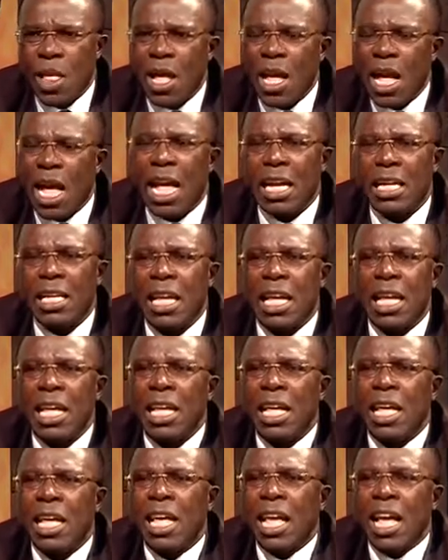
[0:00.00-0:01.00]
And
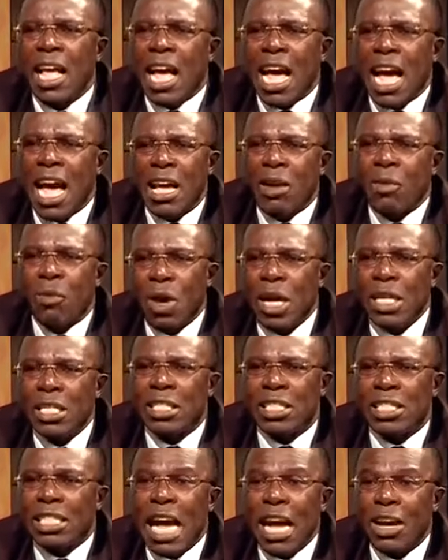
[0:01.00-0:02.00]
I went,
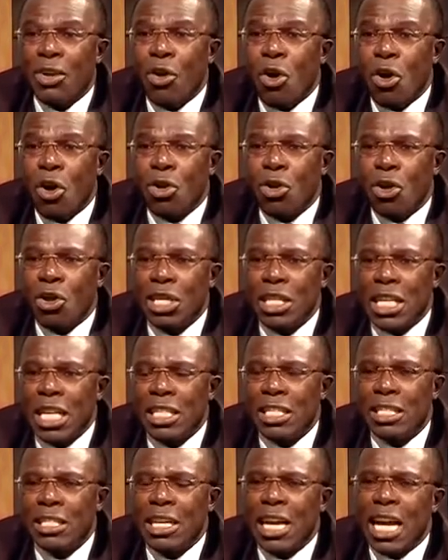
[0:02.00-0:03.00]
signed on
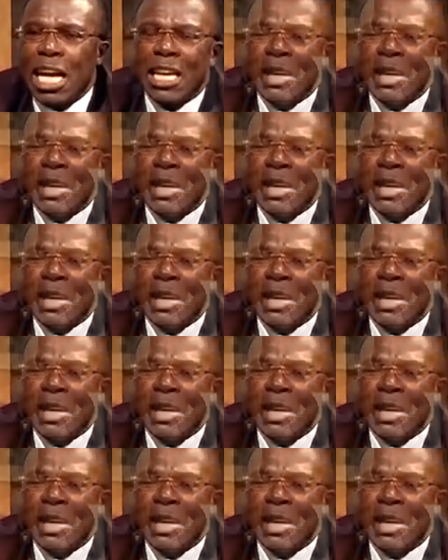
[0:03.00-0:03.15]
this, and